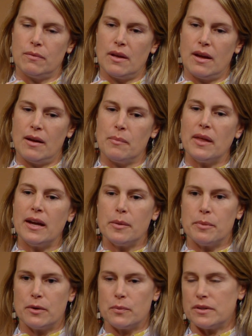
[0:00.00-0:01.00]
um, Lady
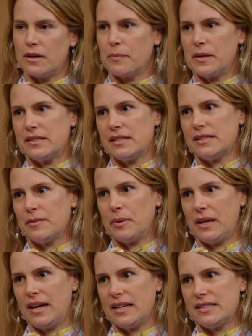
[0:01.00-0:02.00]
Bird would talk about sense of
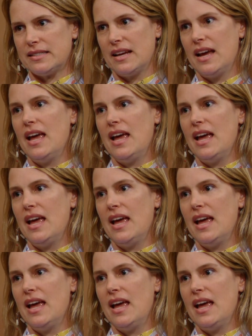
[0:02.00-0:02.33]
place